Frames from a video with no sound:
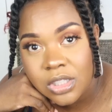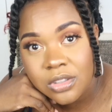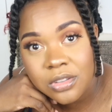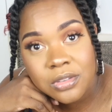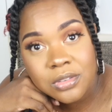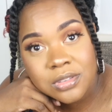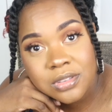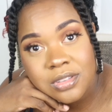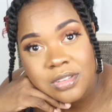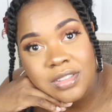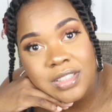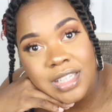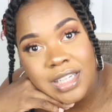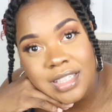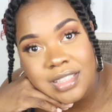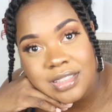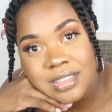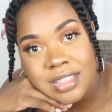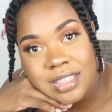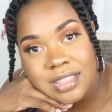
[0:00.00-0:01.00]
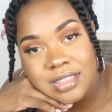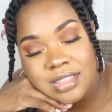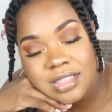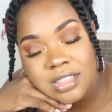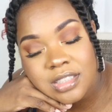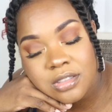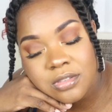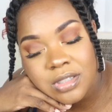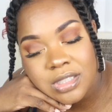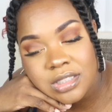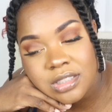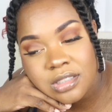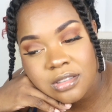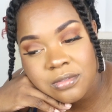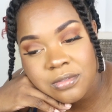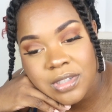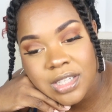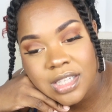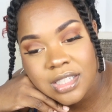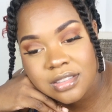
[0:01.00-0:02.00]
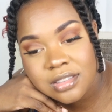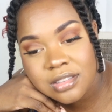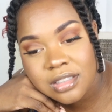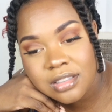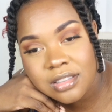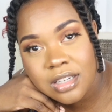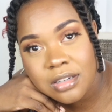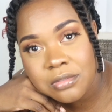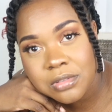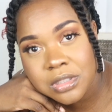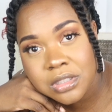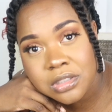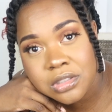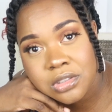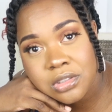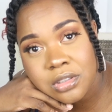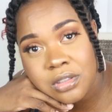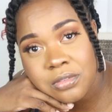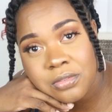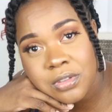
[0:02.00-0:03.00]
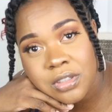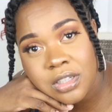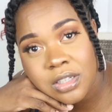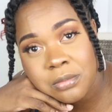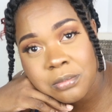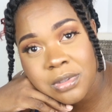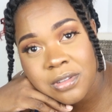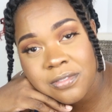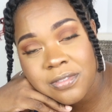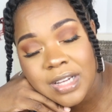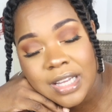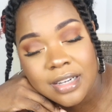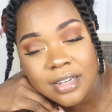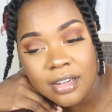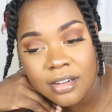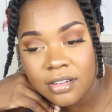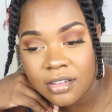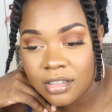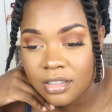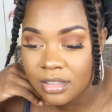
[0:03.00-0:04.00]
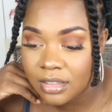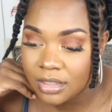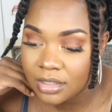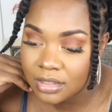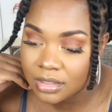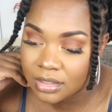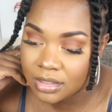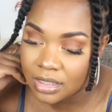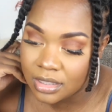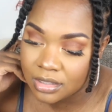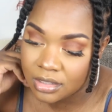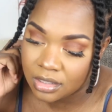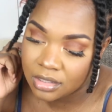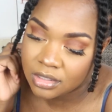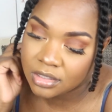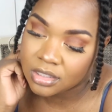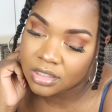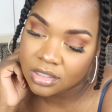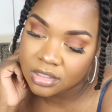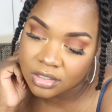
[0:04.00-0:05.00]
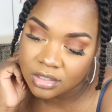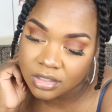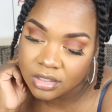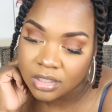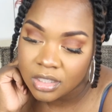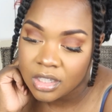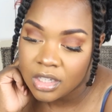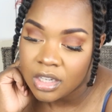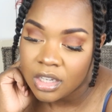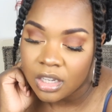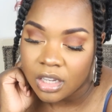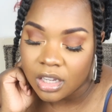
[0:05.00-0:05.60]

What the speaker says: So yeah, to answer this question in advance, so I'm not really sure if you're going to be finding out early sex or gender